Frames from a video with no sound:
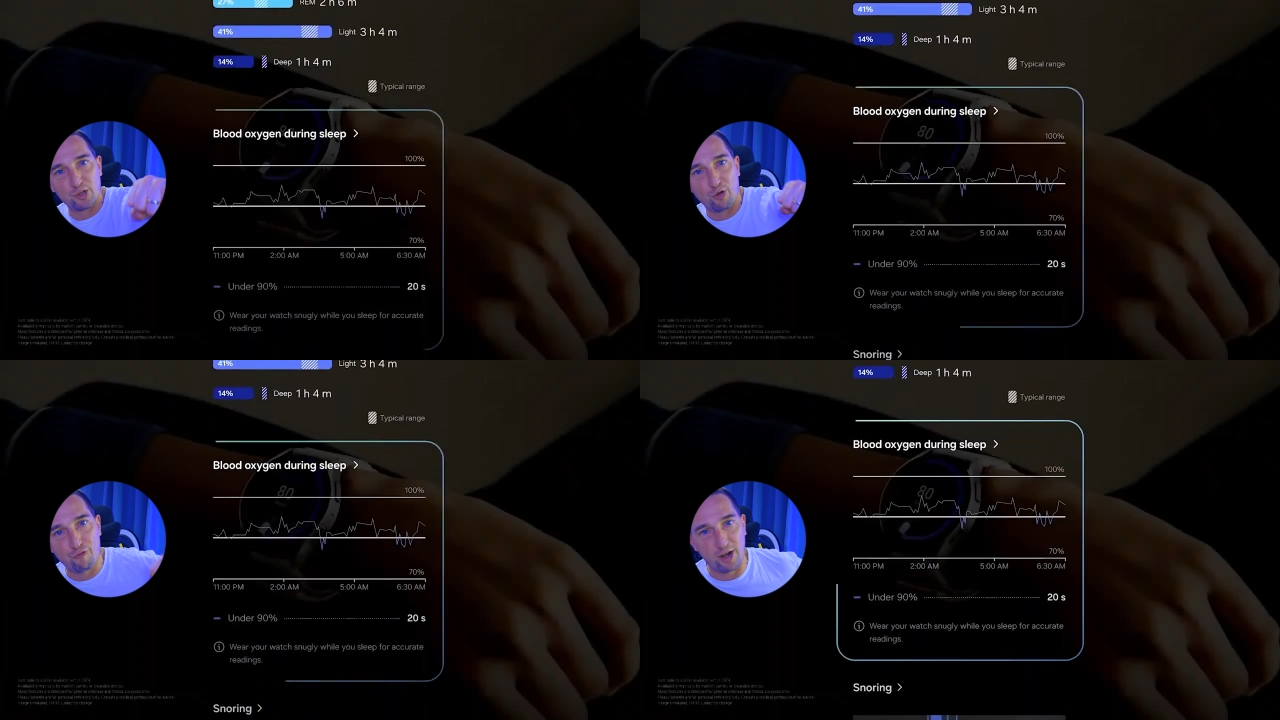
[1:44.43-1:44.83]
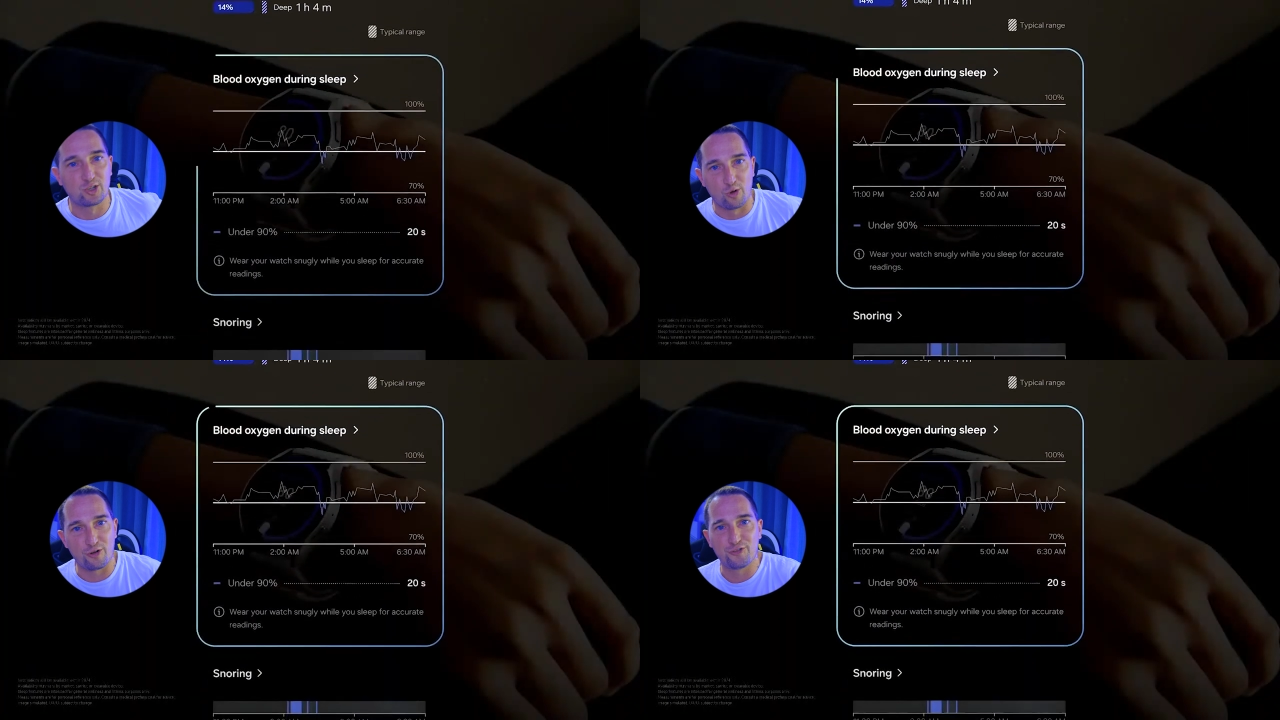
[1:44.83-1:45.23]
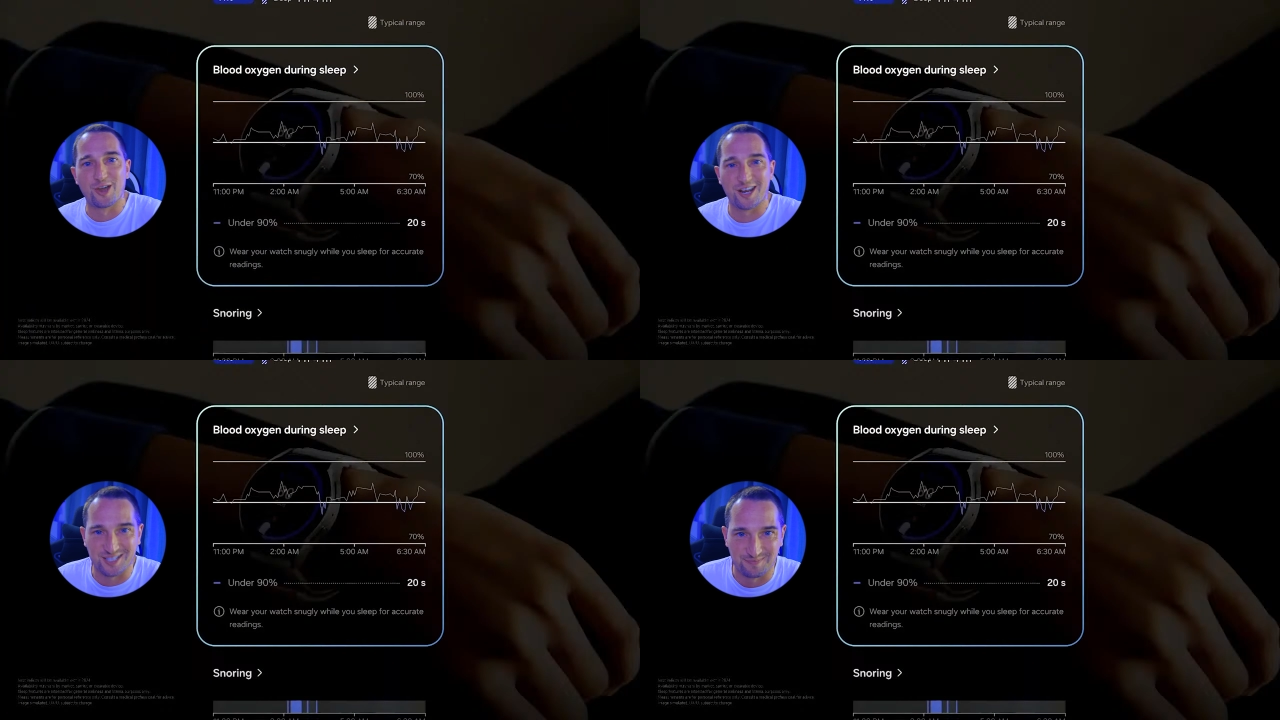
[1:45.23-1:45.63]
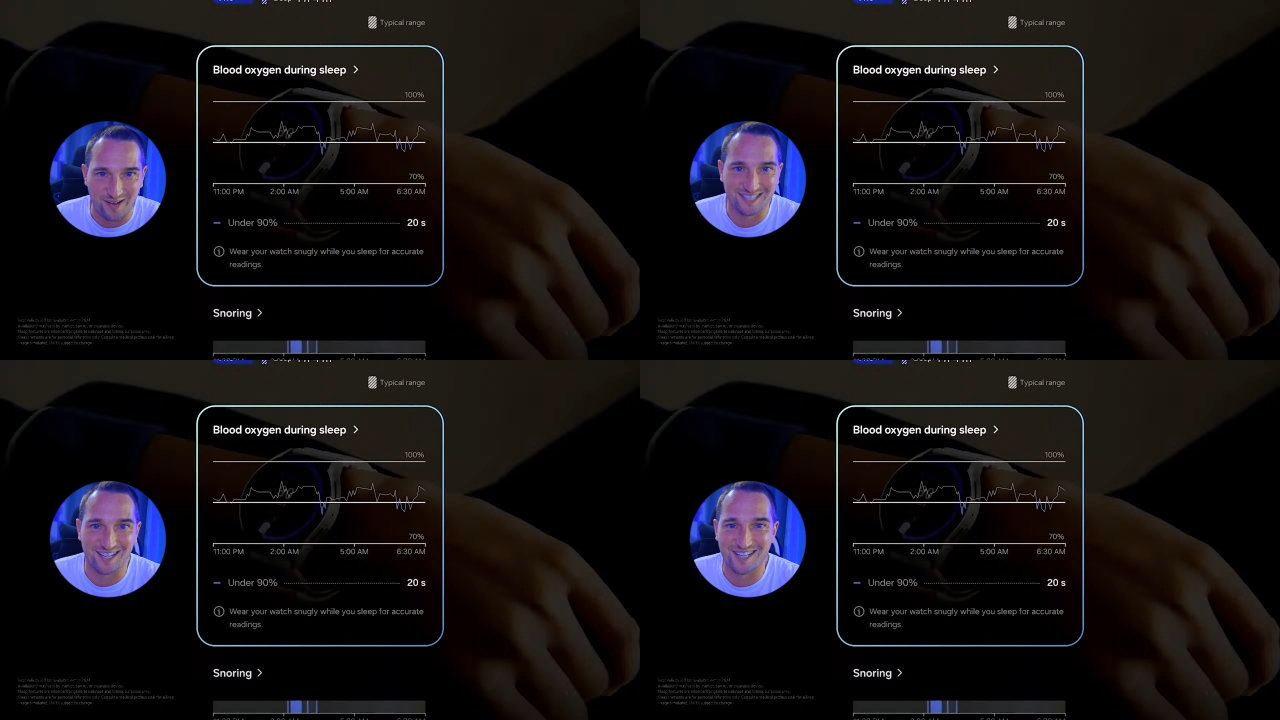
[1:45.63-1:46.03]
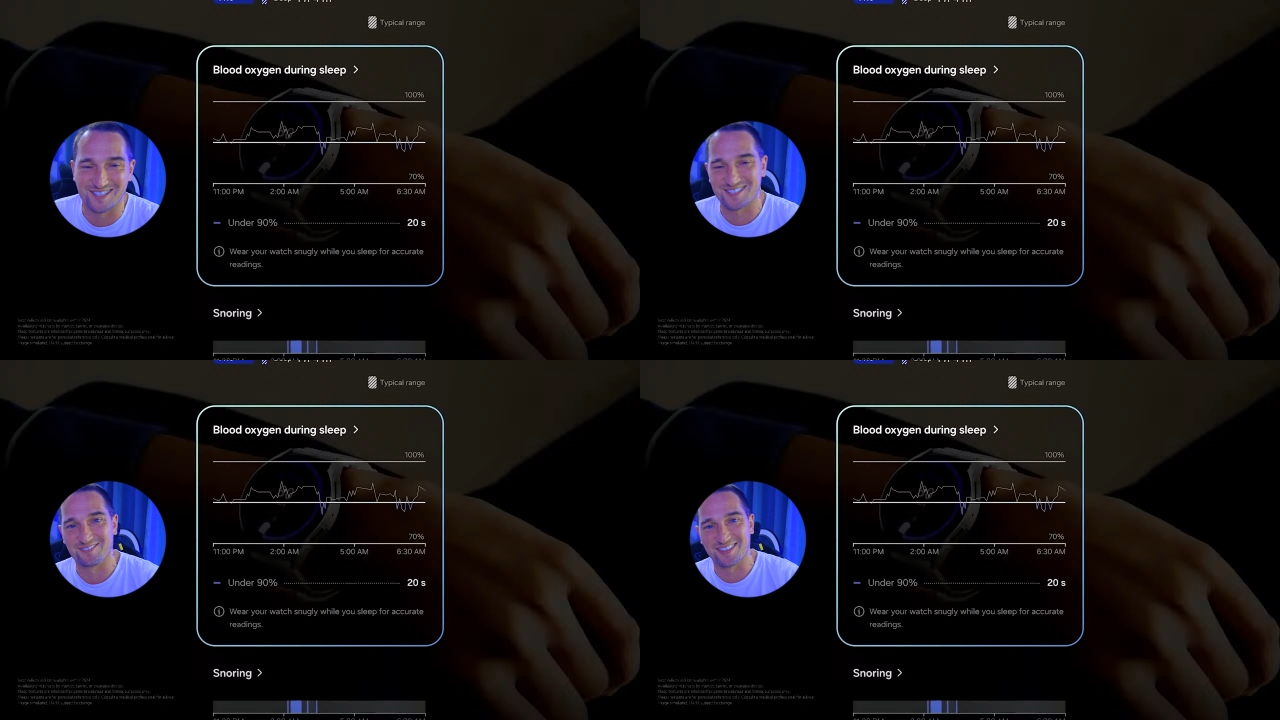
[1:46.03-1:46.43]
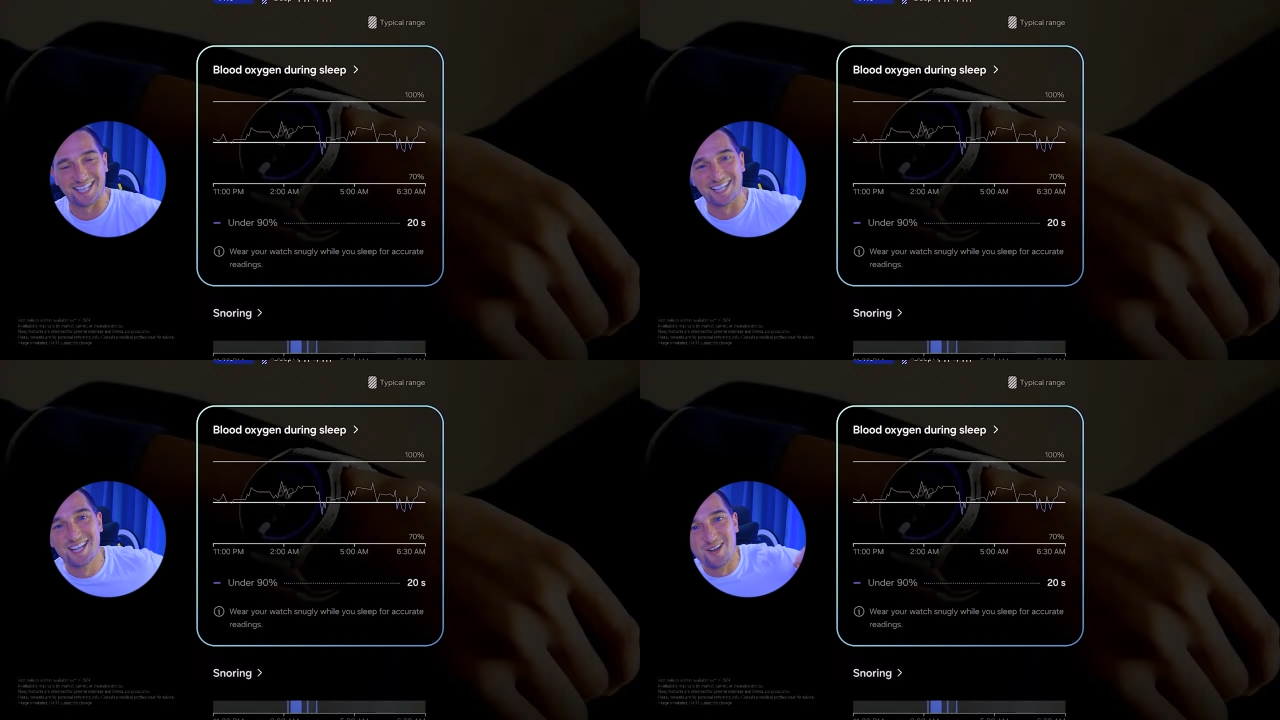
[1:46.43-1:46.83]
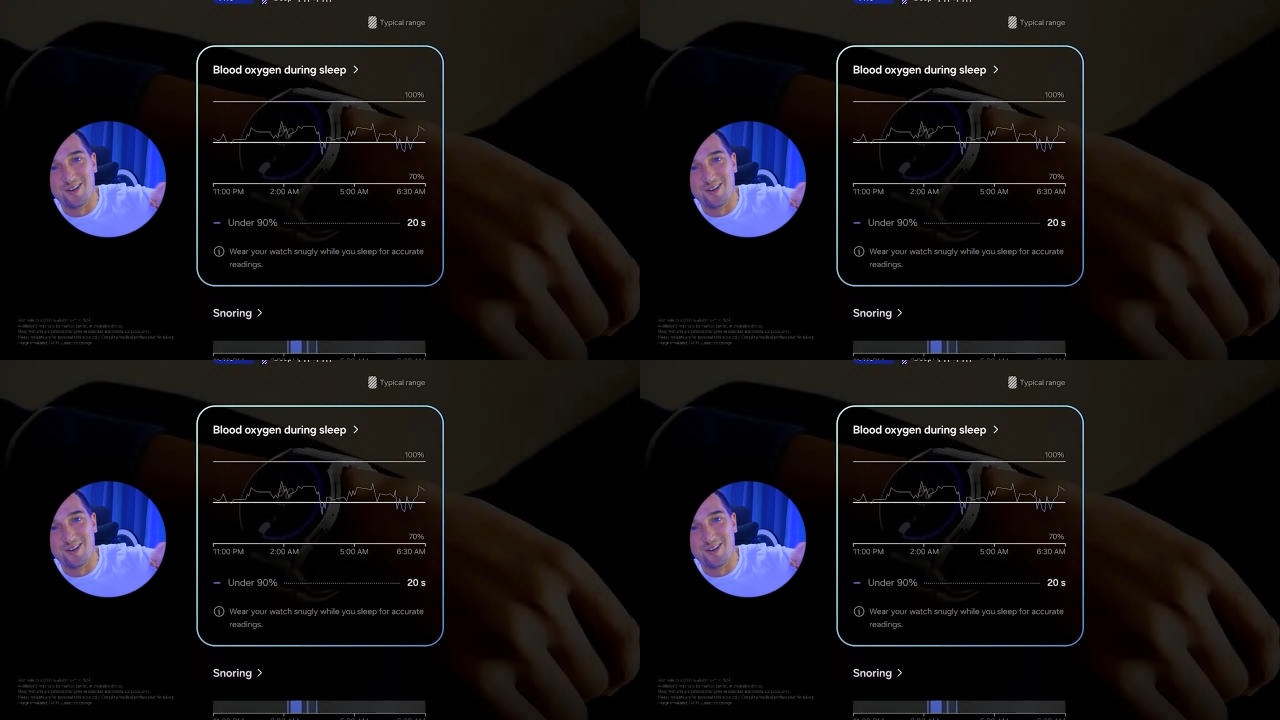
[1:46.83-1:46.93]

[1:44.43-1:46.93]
your front door if you've got a smart lock or something.